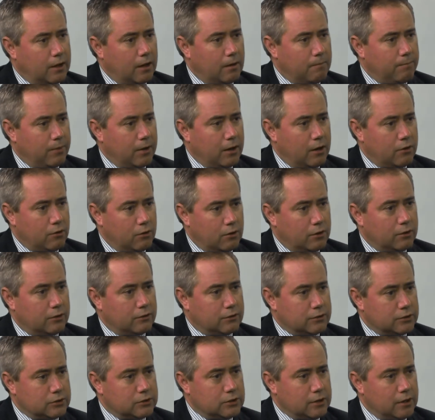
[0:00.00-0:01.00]
campaign earlier
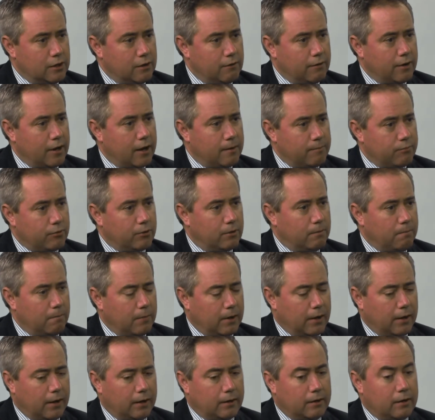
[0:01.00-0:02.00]
this year in April and
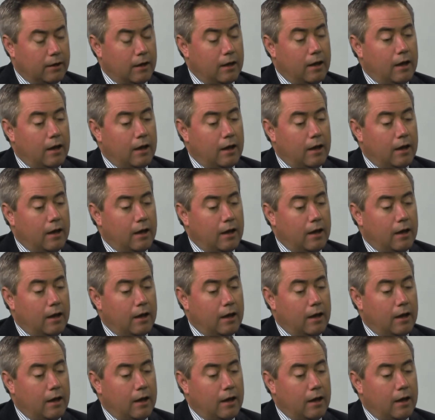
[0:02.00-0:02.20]
May,